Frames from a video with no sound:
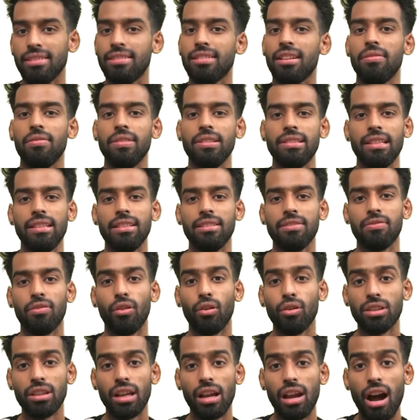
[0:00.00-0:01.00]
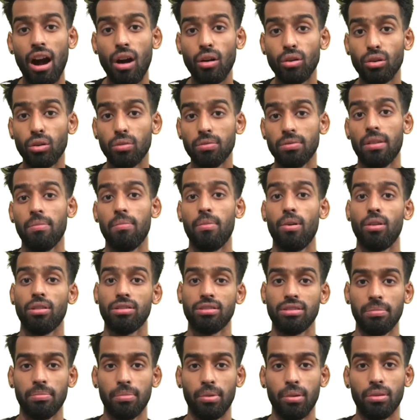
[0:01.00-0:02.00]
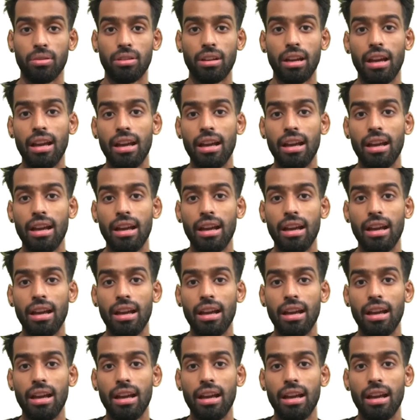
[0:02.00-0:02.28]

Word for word: Services for their out-of-the-box support.